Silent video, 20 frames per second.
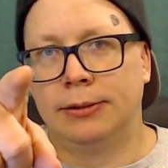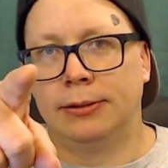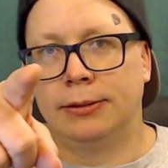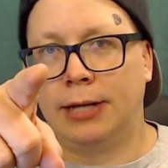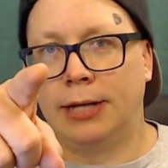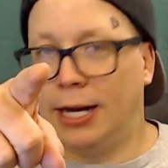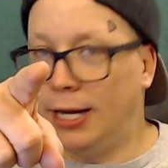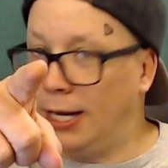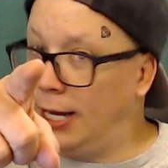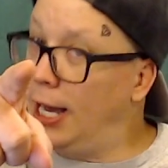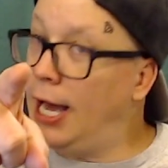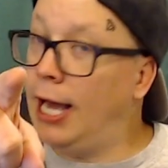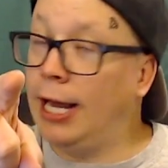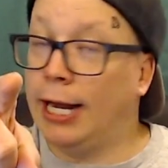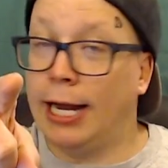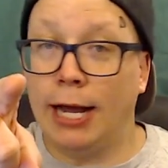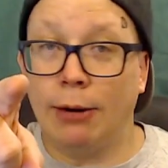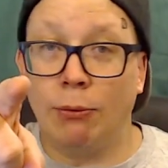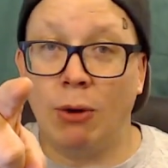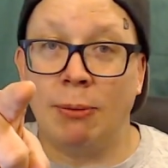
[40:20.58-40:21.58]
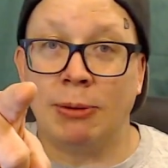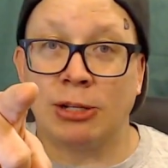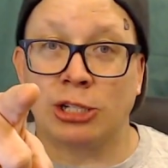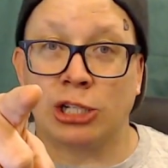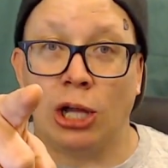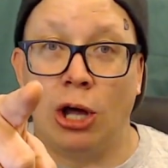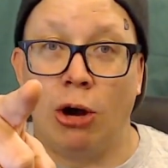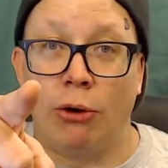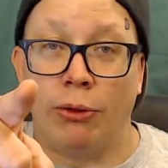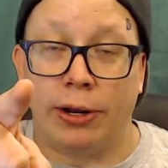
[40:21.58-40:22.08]
I got women's
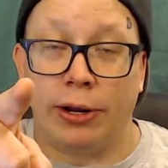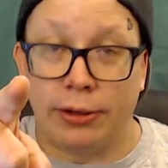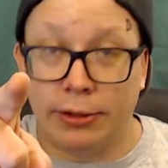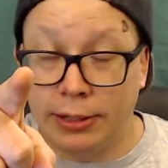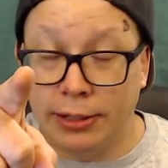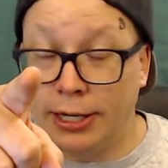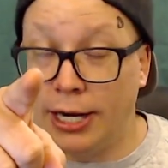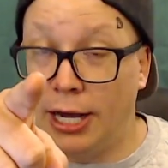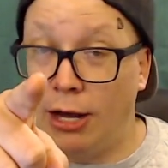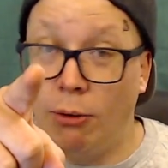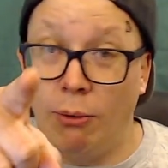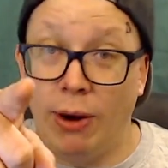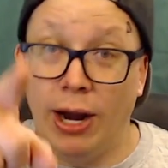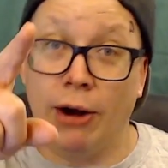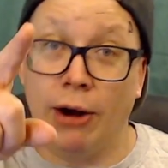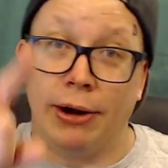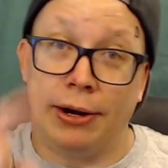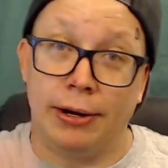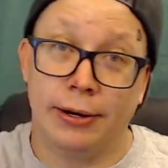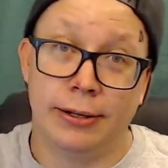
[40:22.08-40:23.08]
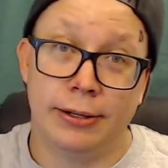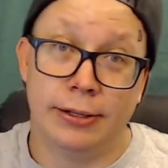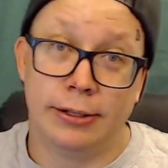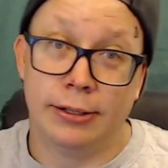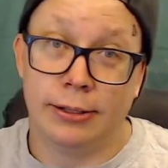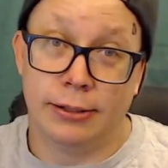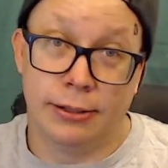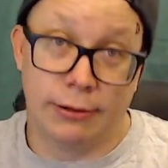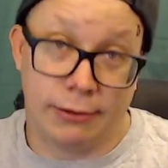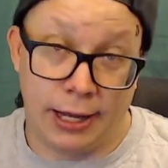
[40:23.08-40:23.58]
clothing, and I'll wear it.
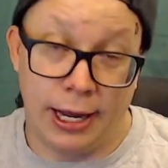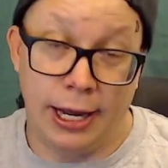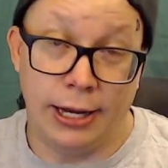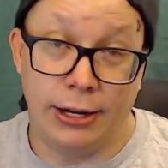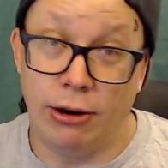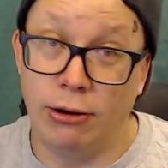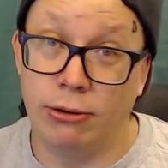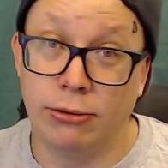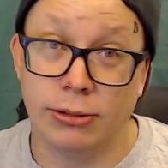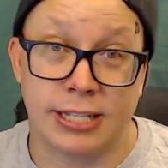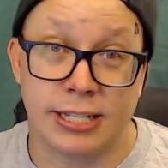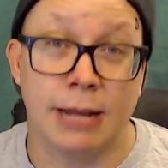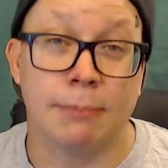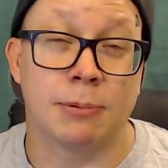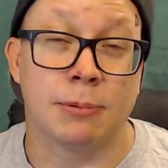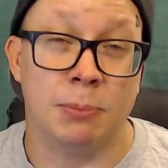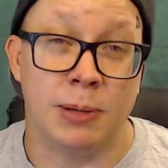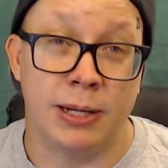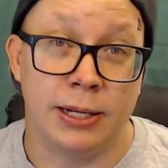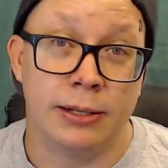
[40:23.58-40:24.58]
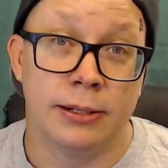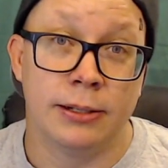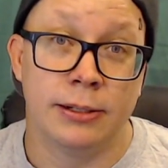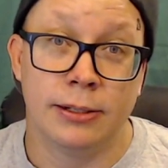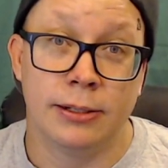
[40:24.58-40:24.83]
Okay? Don't tempt me.